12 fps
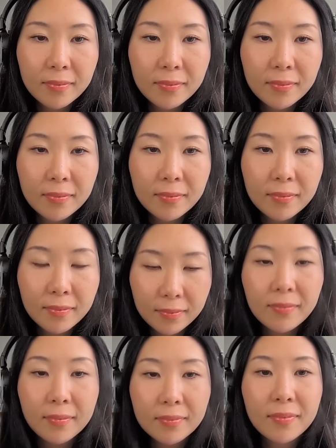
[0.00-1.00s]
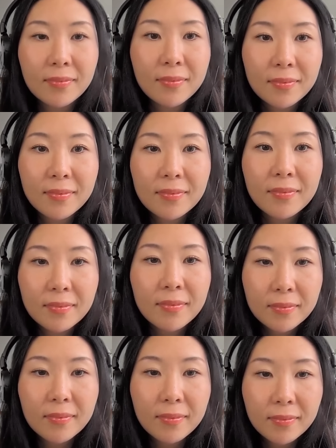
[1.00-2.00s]

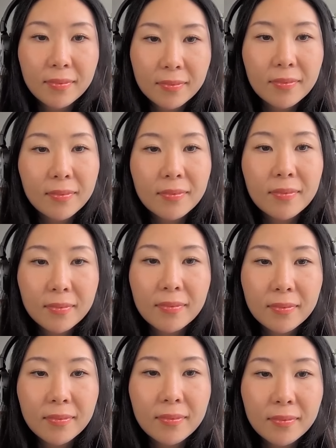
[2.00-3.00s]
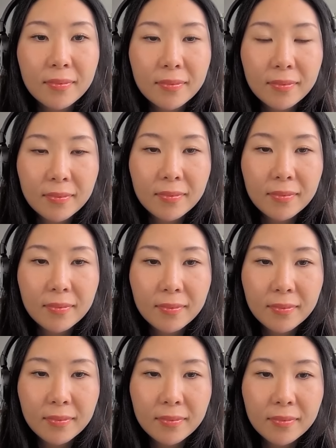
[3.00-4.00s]

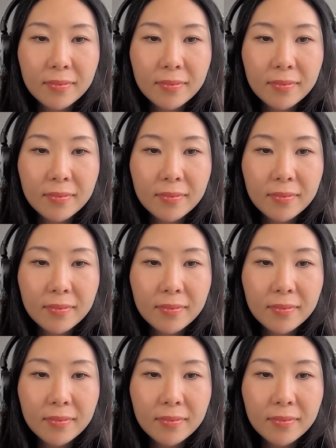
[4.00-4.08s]
This person isn't speaking.